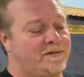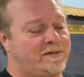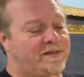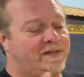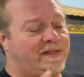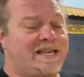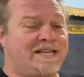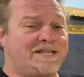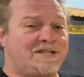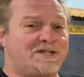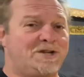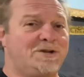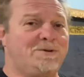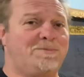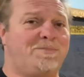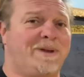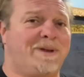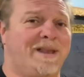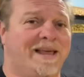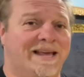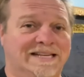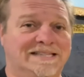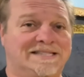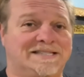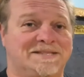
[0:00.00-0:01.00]
these two
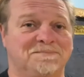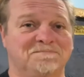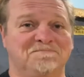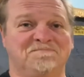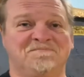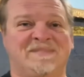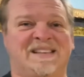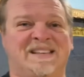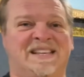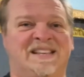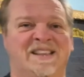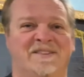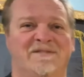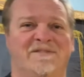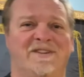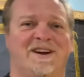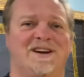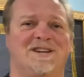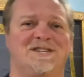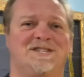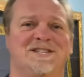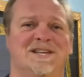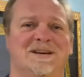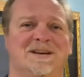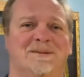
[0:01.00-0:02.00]
plates. They're
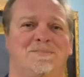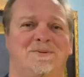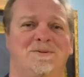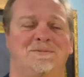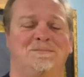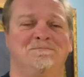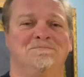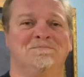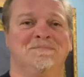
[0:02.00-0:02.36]
very simple.